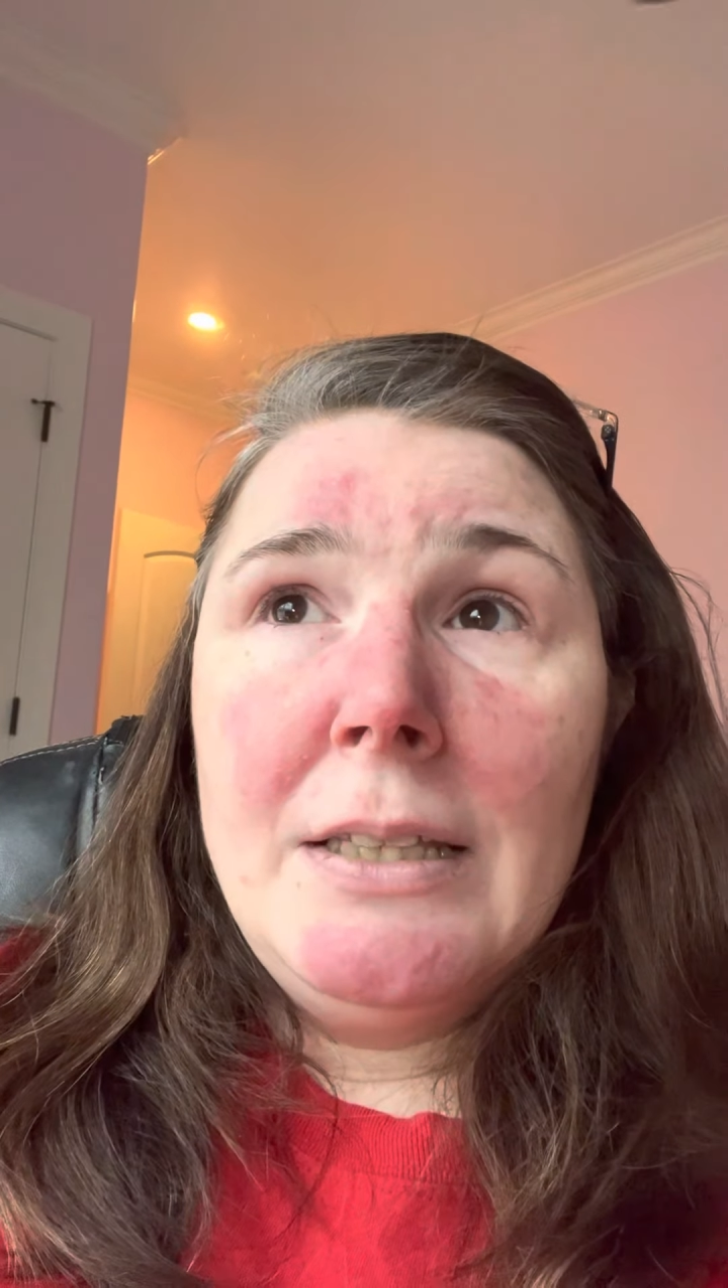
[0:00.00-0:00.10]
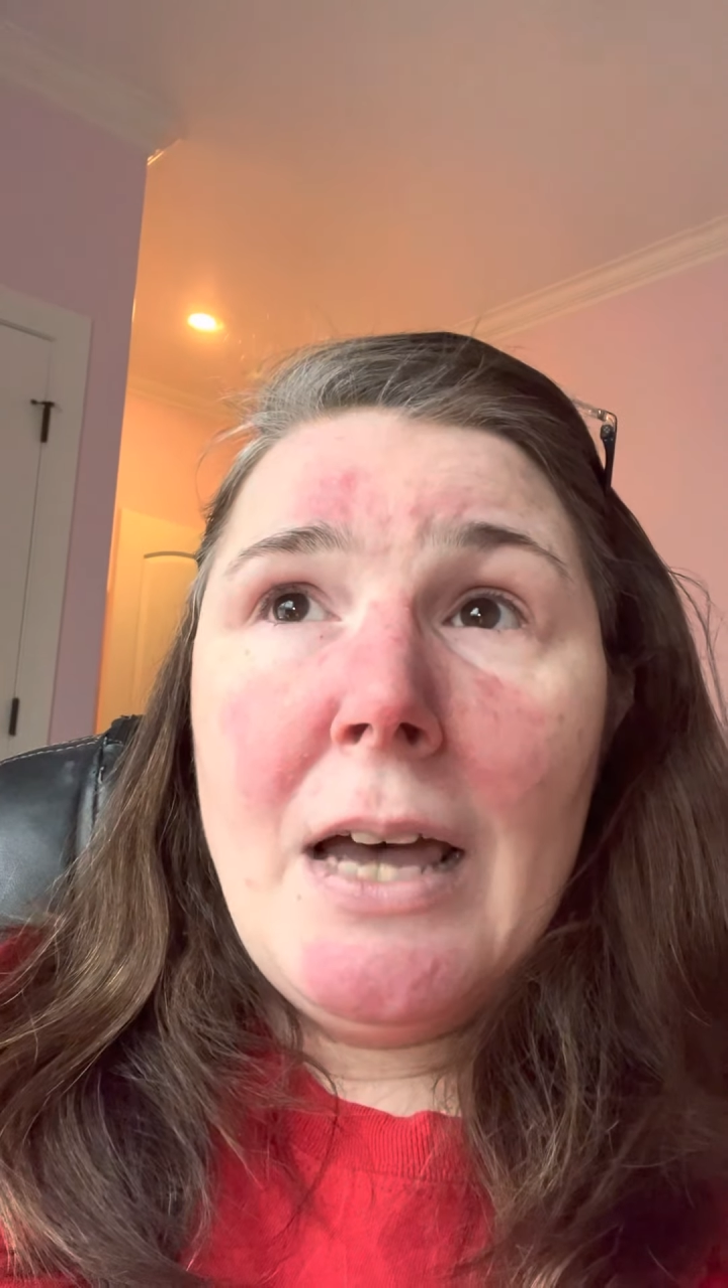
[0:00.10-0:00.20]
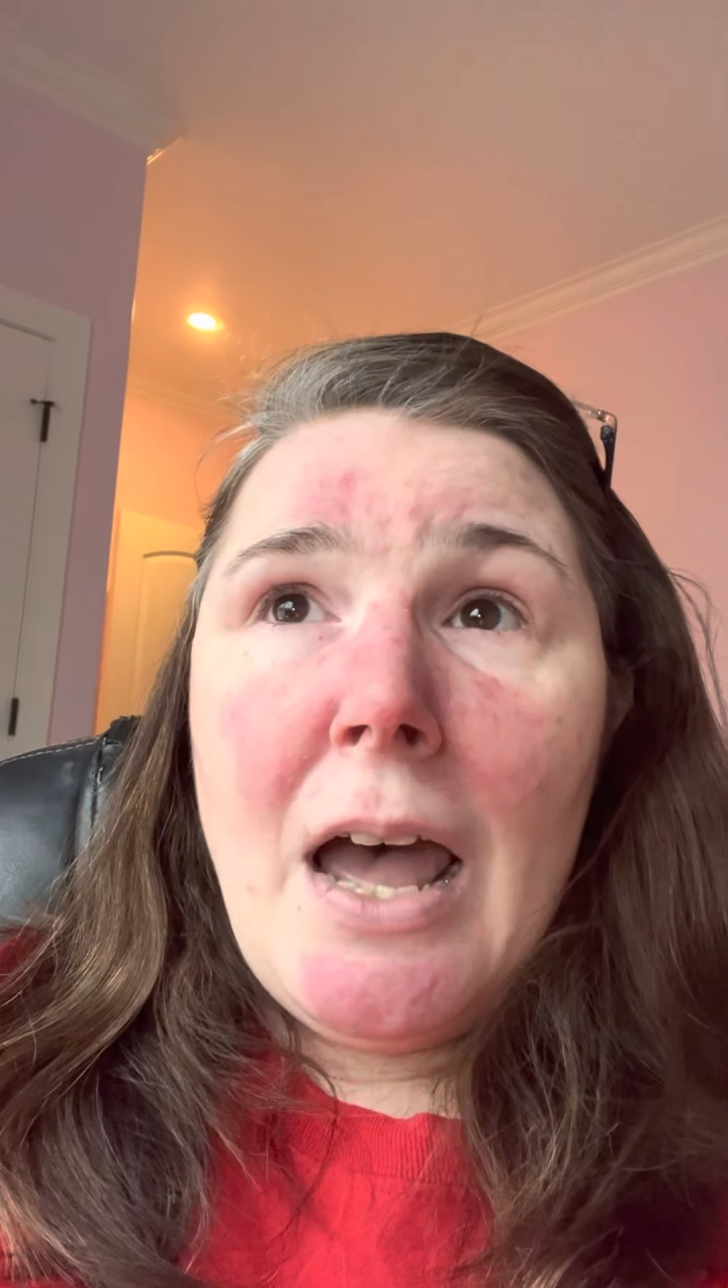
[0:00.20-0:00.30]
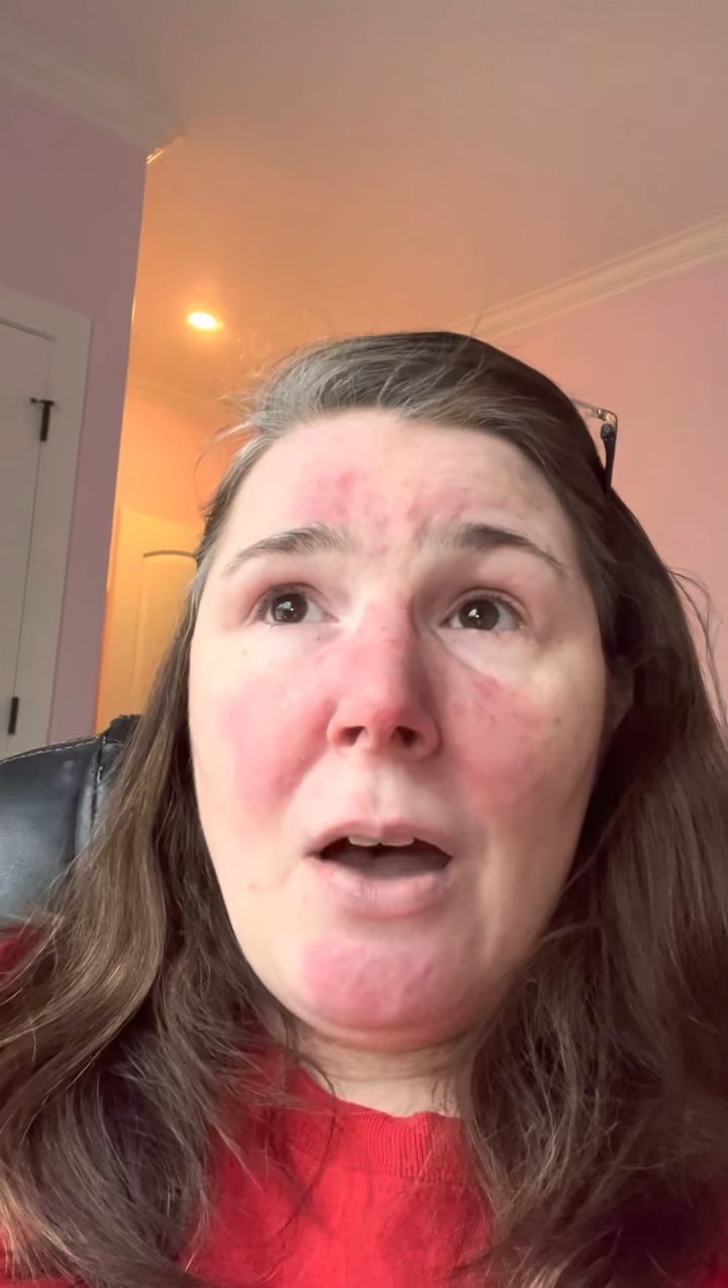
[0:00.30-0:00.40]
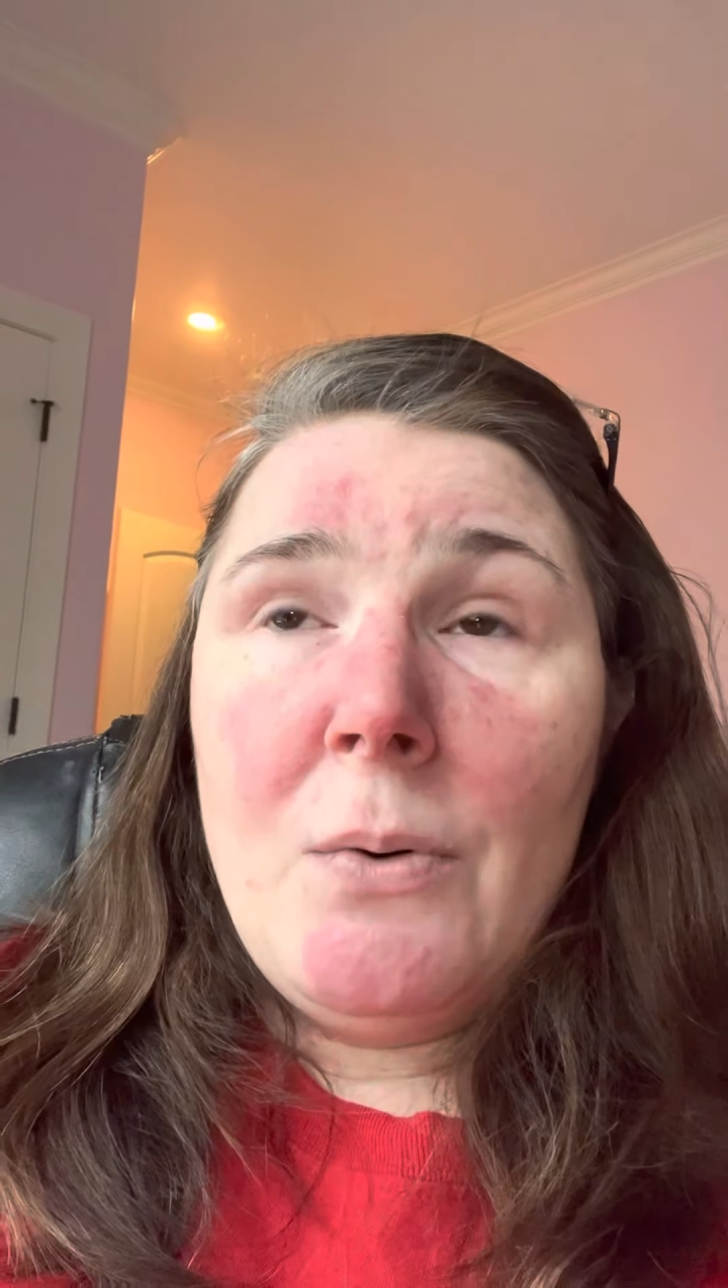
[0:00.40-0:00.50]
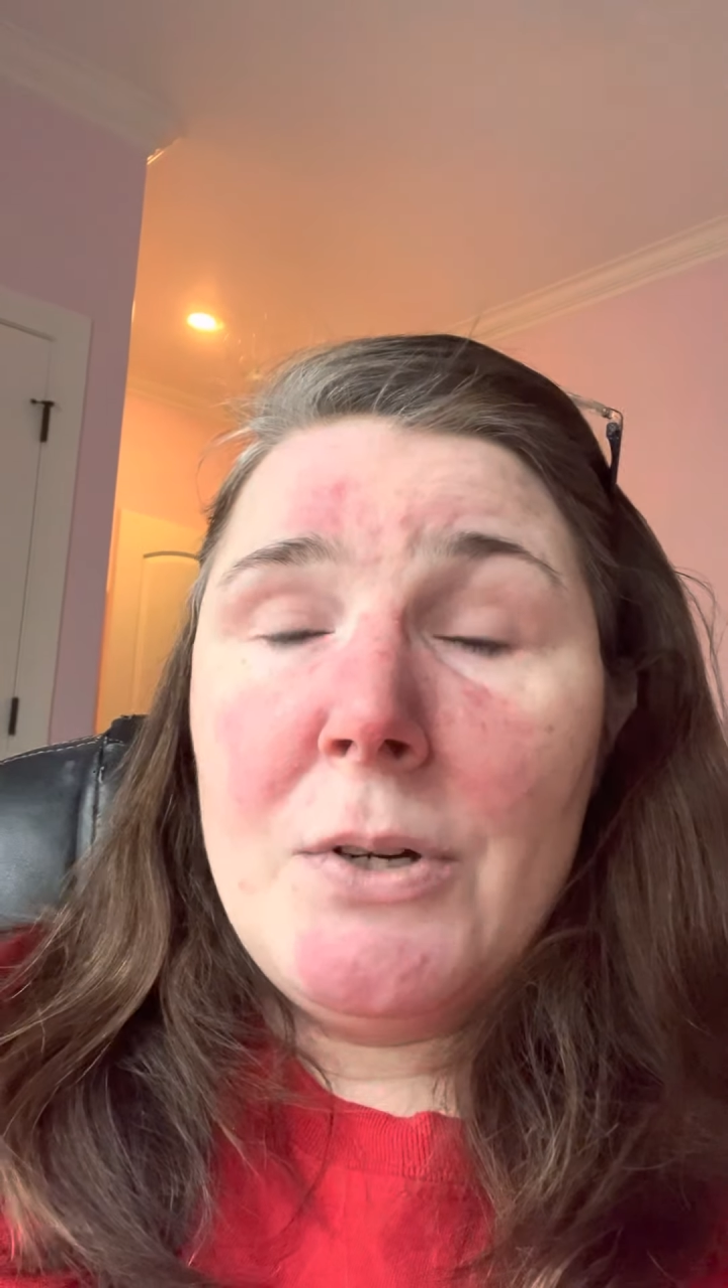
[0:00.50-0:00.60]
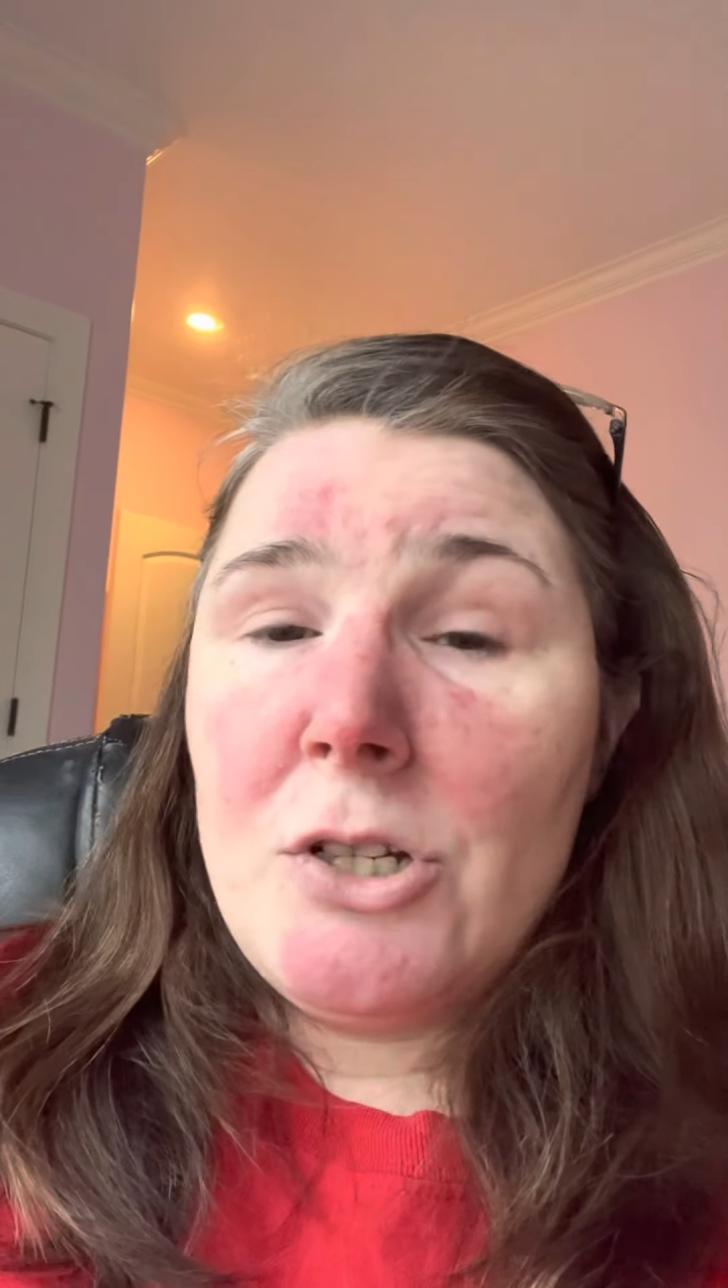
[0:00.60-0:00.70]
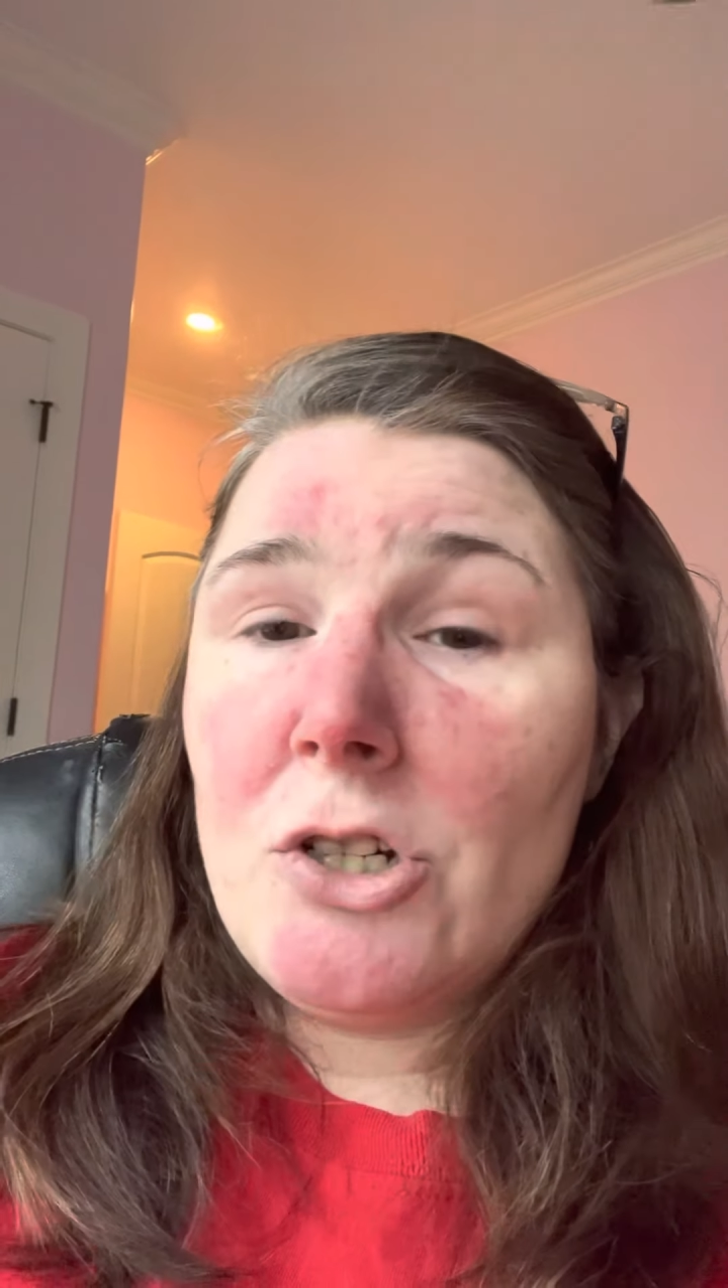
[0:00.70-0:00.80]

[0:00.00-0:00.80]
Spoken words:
that I was